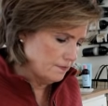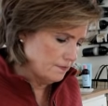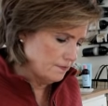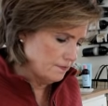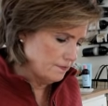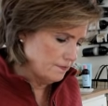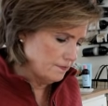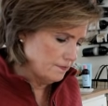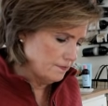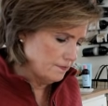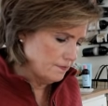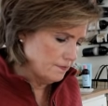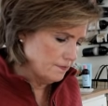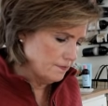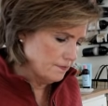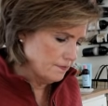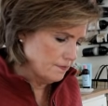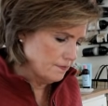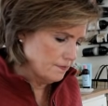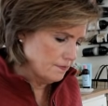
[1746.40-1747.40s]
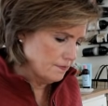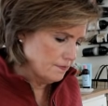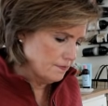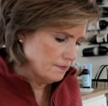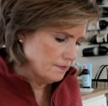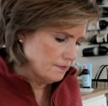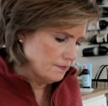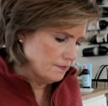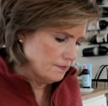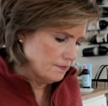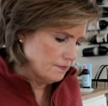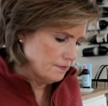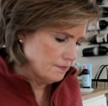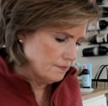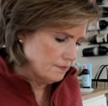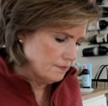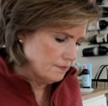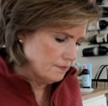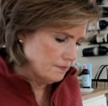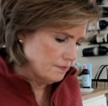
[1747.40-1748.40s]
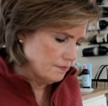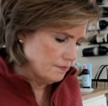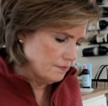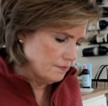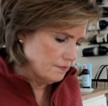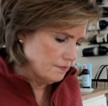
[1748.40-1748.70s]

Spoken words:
(silence)